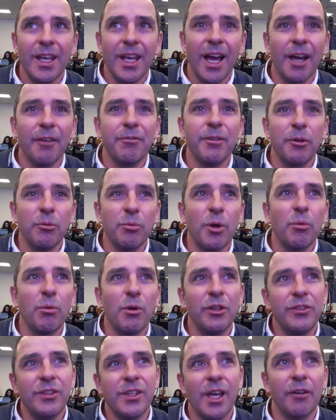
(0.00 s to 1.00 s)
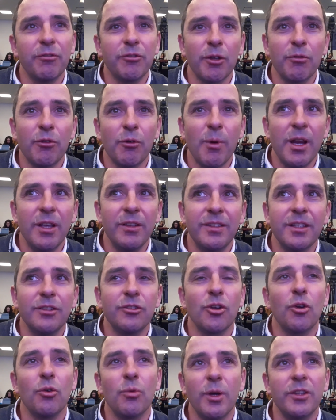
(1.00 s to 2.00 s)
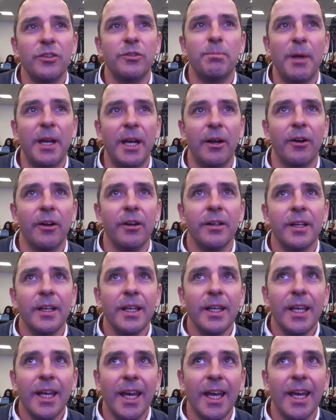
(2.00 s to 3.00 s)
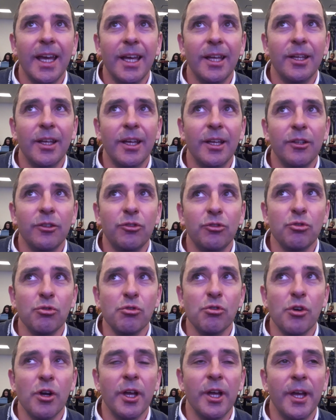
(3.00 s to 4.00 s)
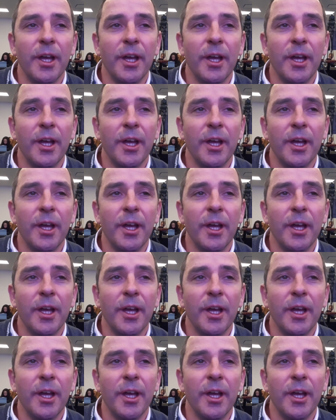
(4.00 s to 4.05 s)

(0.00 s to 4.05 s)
I think we will see after the race. It's always better to